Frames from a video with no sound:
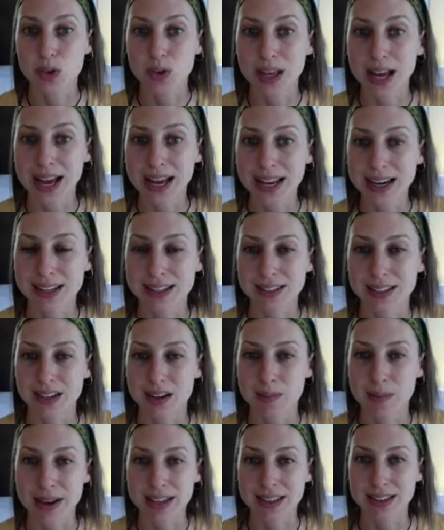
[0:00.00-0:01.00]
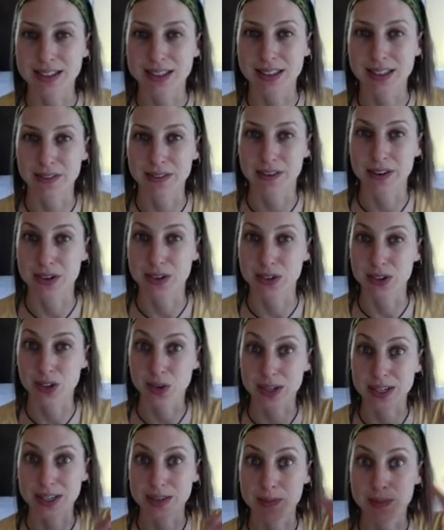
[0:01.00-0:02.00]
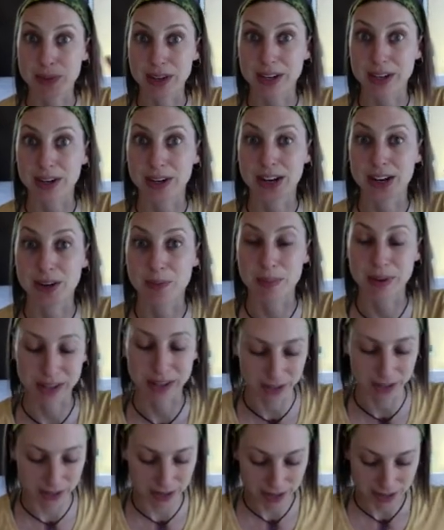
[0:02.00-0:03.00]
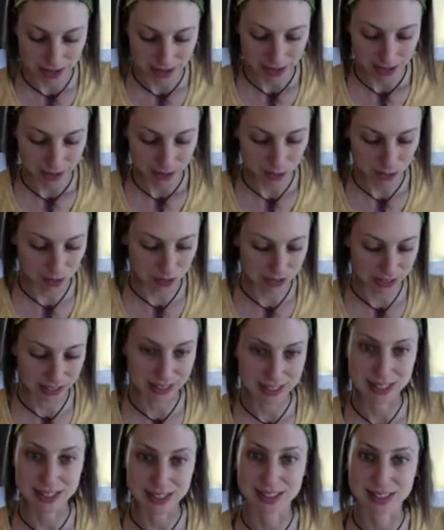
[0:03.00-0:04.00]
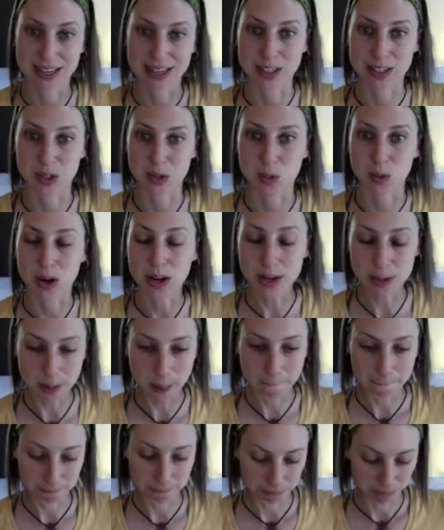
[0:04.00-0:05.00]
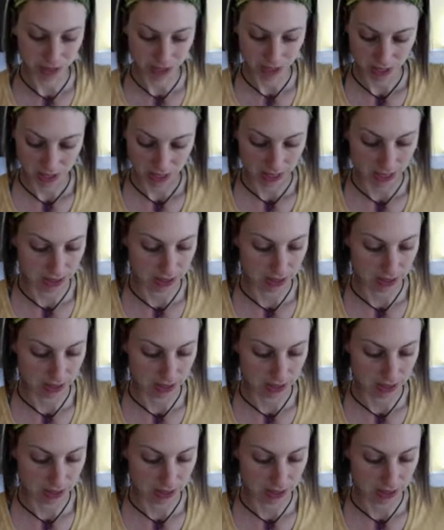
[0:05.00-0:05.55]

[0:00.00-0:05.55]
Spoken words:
that, it's gonna make the stuff on your screen bigger and bigger. So just get it to the size you want, and